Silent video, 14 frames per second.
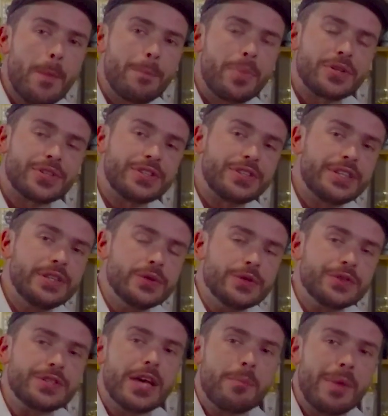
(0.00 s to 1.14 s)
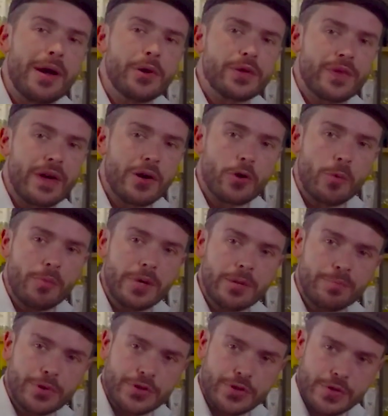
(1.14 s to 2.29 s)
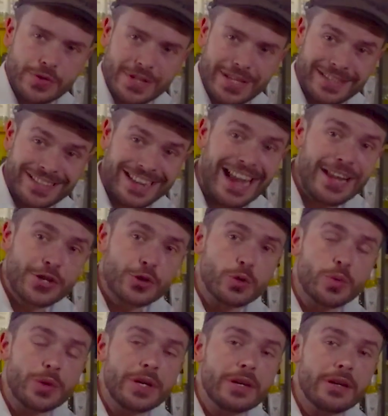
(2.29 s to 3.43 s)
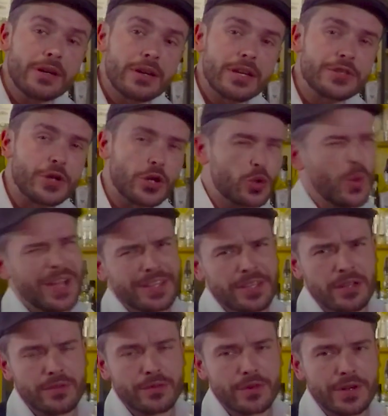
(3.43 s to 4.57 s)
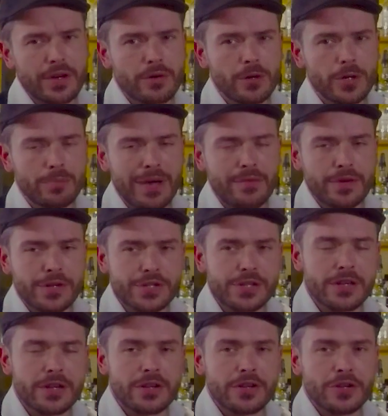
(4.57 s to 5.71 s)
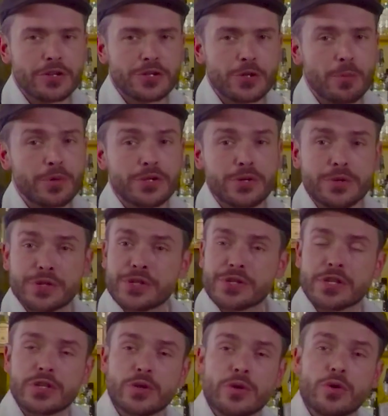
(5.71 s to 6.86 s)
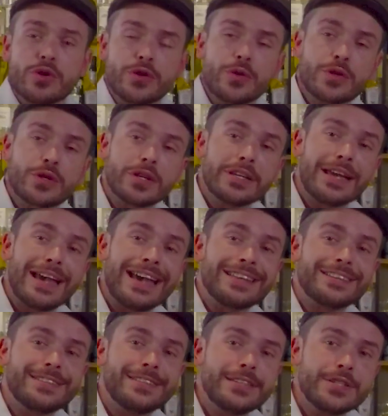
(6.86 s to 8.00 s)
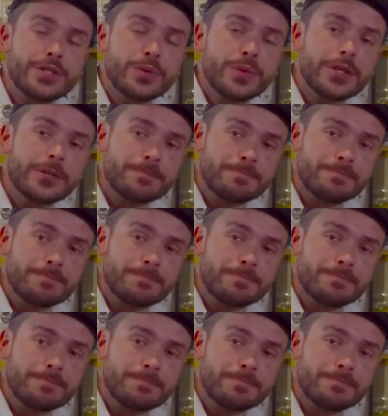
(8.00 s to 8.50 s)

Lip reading: But the yield, the amount of alcohol being produced in a natural way, is not quite enough for an alcoholic beverage. So producers usually add yeast to it.